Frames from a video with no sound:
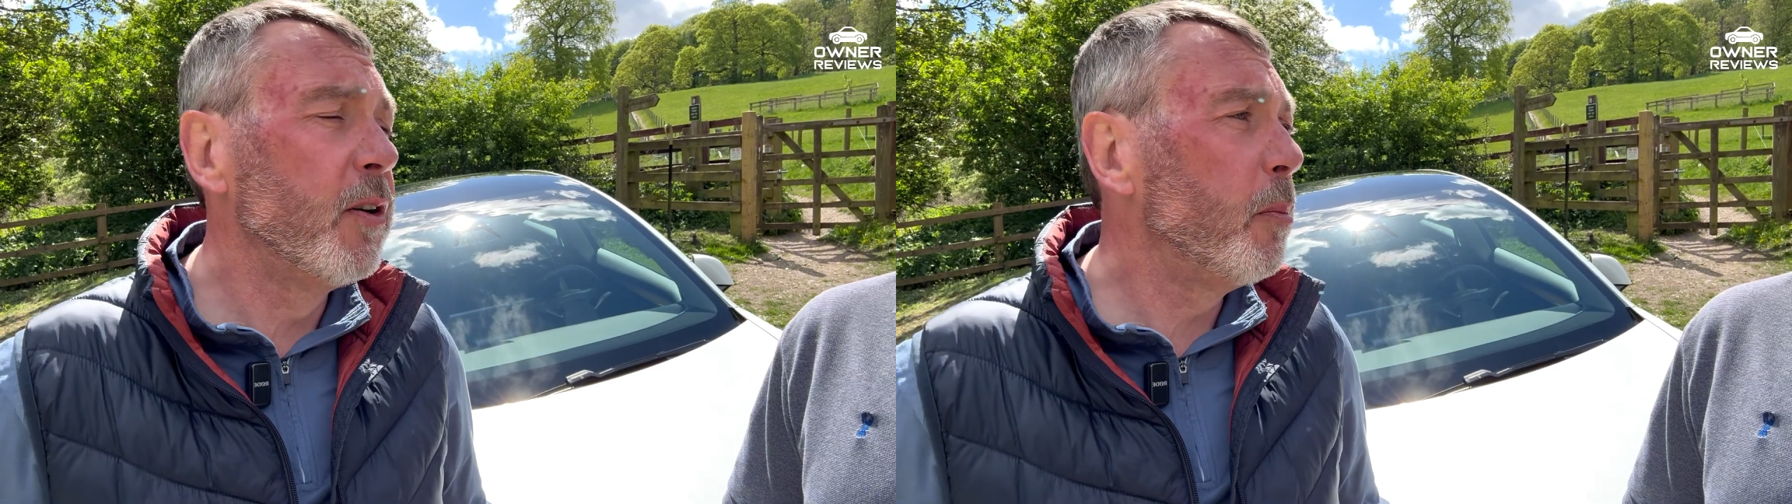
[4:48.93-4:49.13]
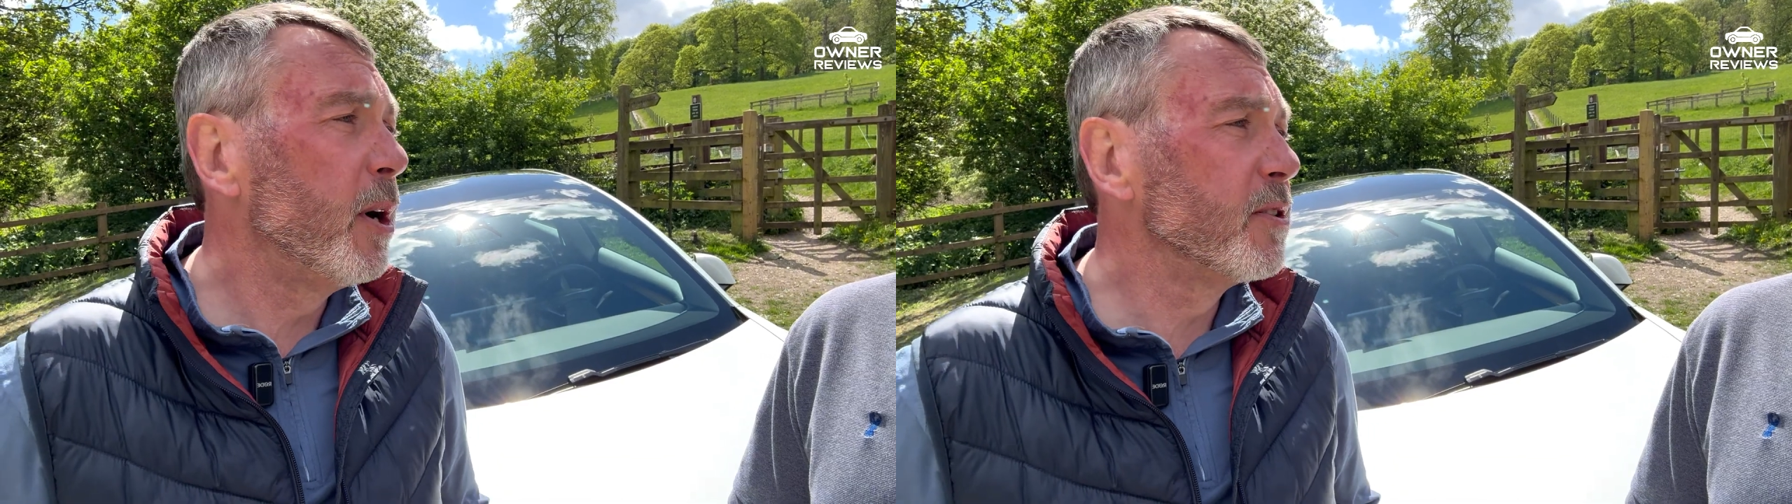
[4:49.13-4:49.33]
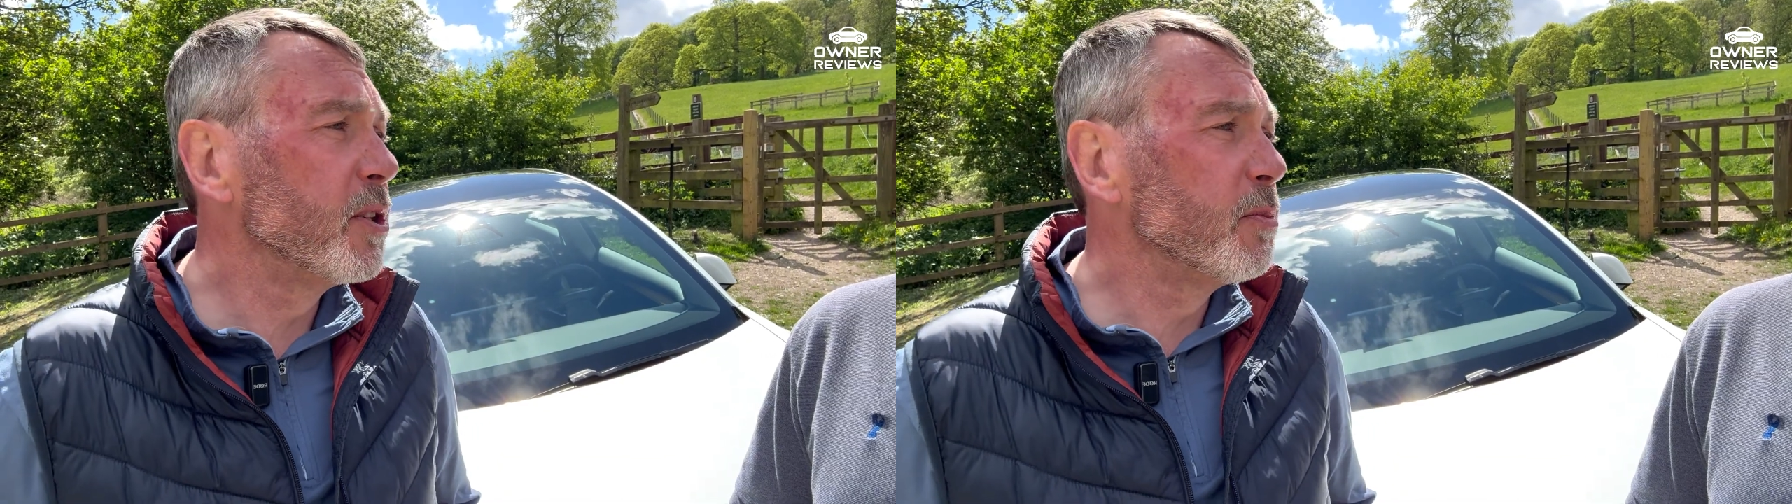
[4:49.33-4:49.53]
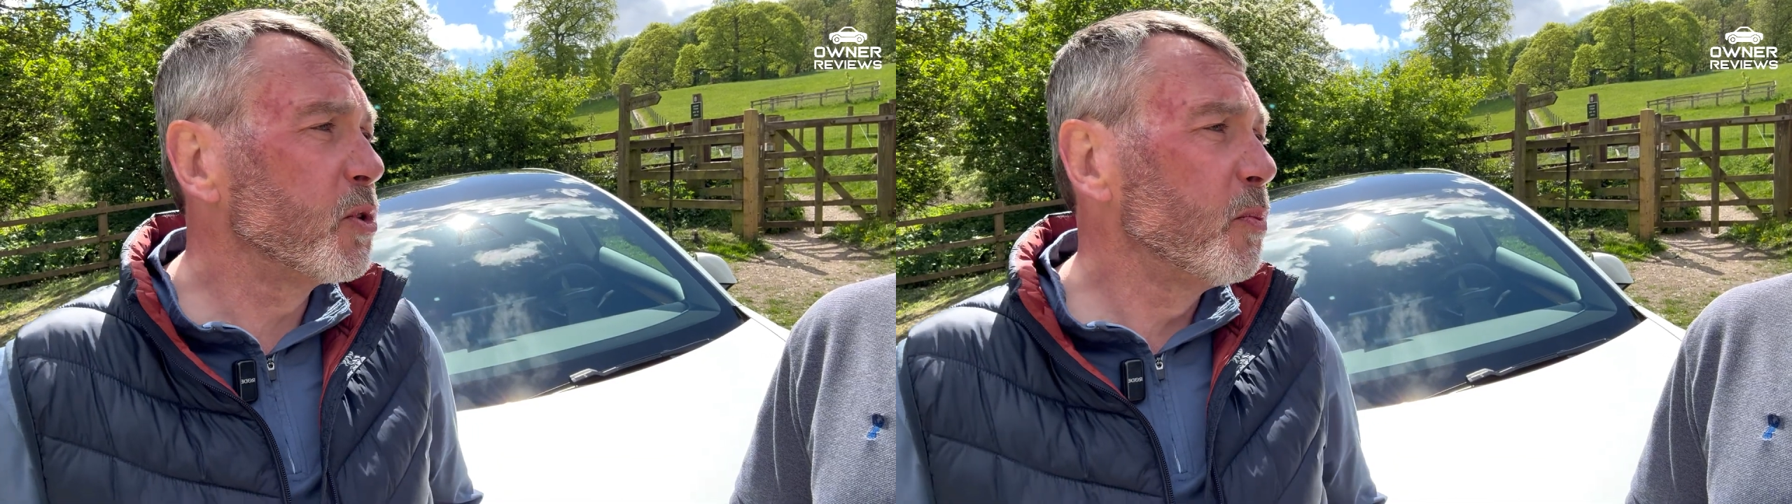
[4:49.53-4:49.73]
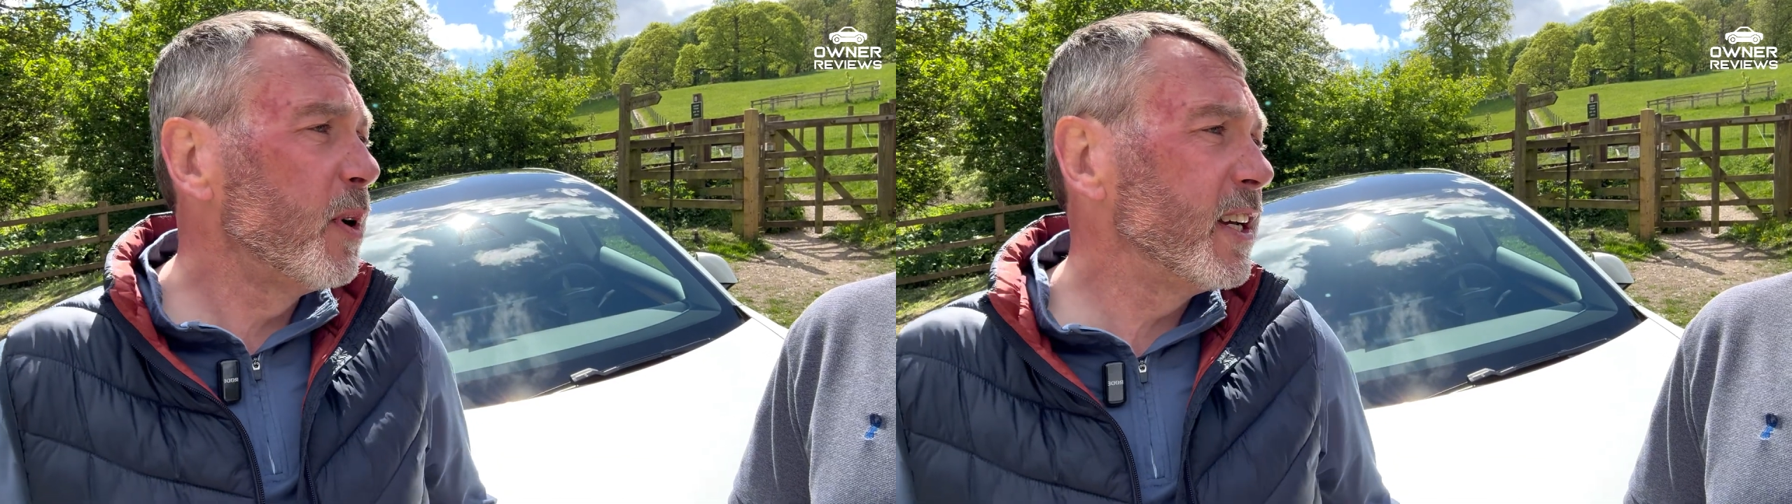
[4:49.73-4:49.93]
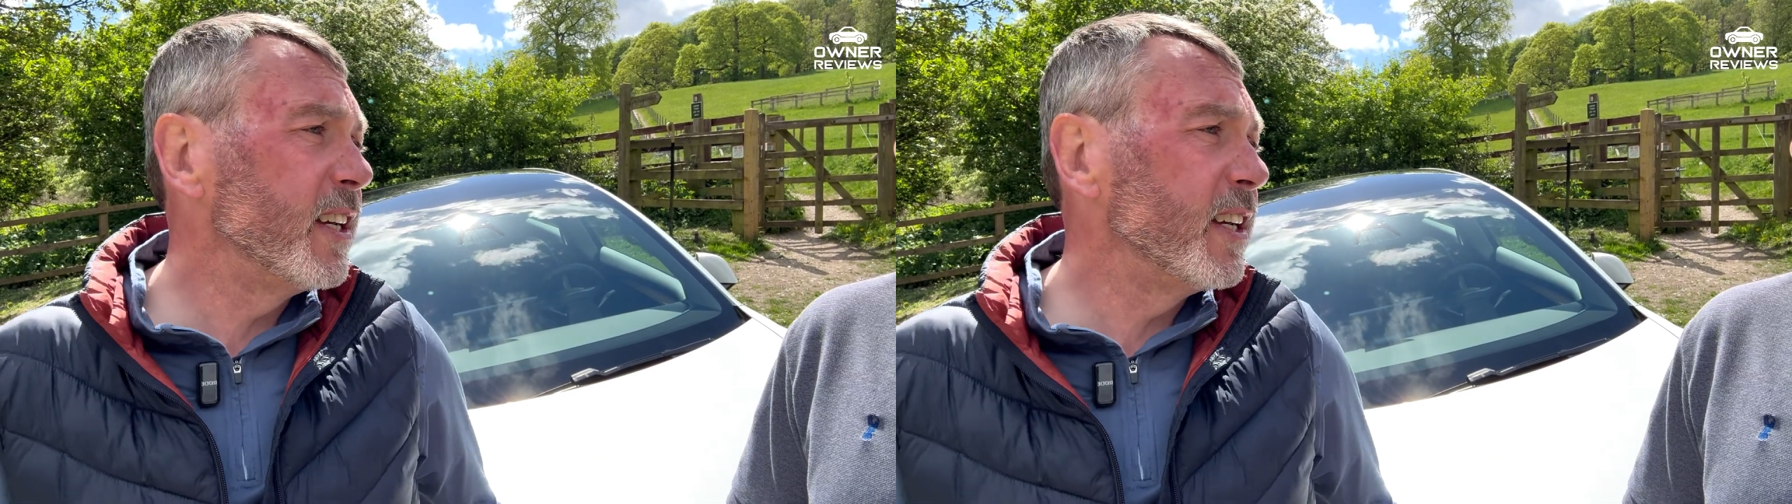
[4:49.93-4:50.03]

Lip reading: or parked up somewhere,